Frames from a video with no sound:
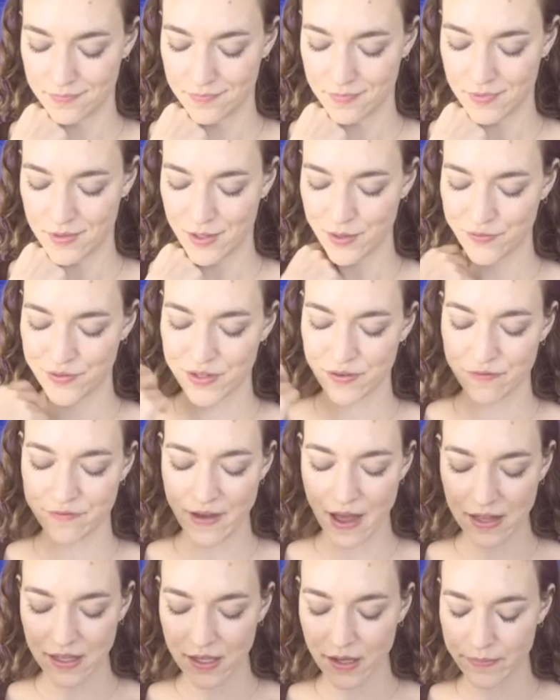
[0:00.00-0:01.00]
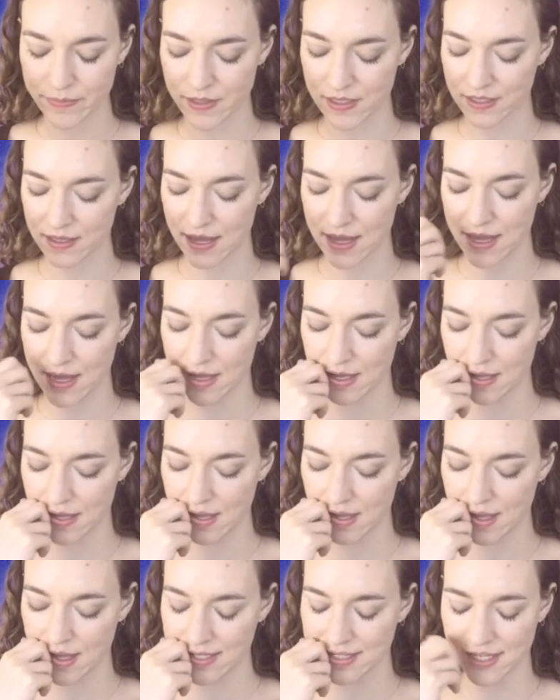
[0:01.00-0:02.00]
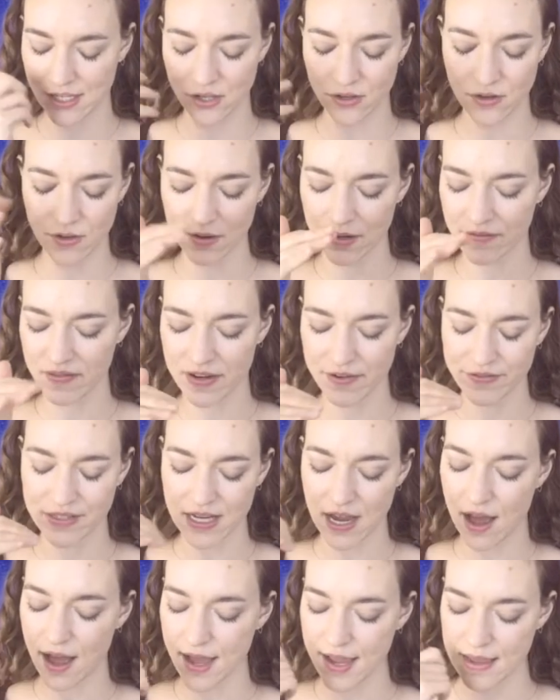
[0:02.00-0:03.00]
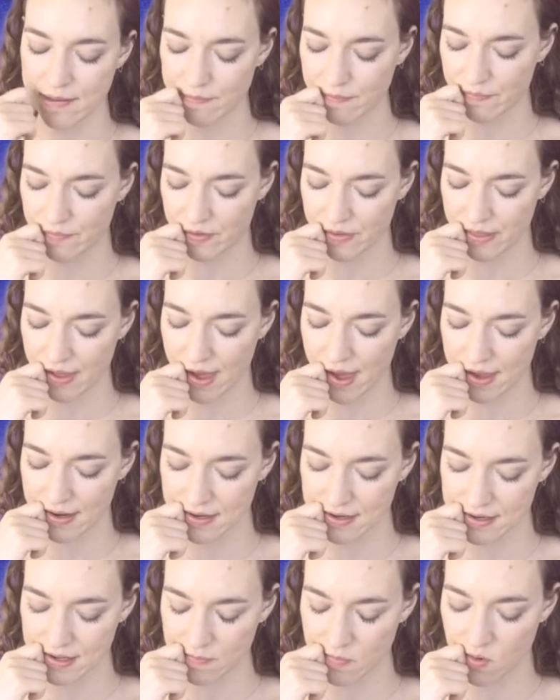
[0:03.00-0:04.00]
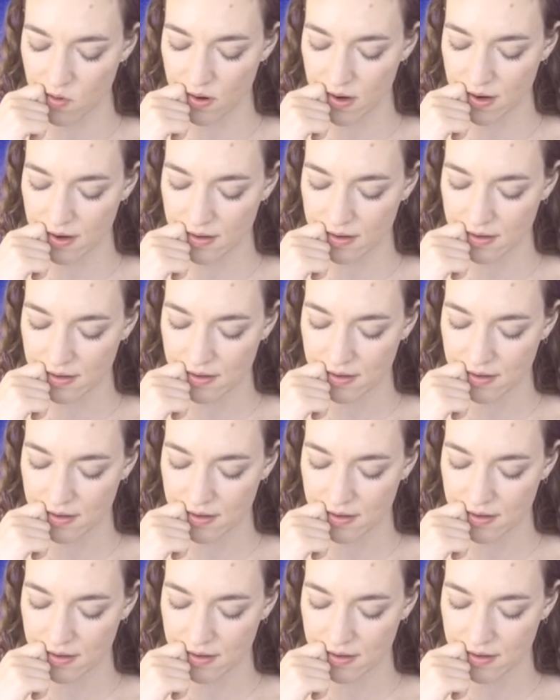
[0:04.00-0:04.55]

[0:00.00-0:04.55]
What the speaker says: You've developed, like, it's like you don't even have time for that anymore.